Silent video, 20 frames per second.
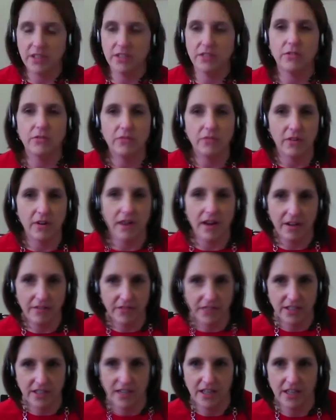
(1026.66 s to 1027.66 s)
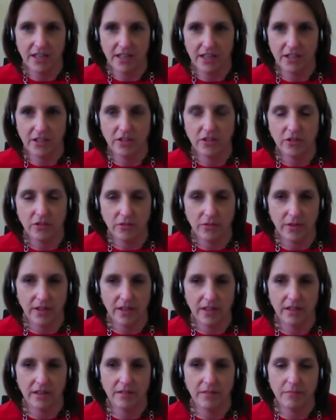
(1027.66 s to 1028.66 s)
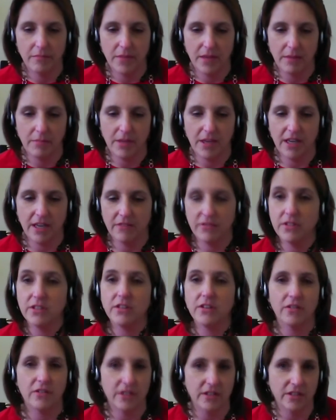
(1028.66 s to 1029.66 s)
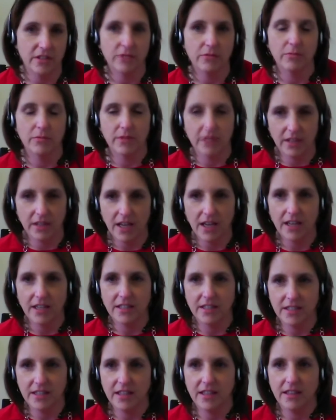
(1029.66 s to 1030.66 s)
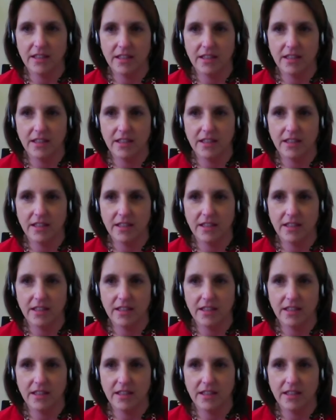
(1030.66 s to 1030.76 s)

us who've gravitated to it maybe have started to realize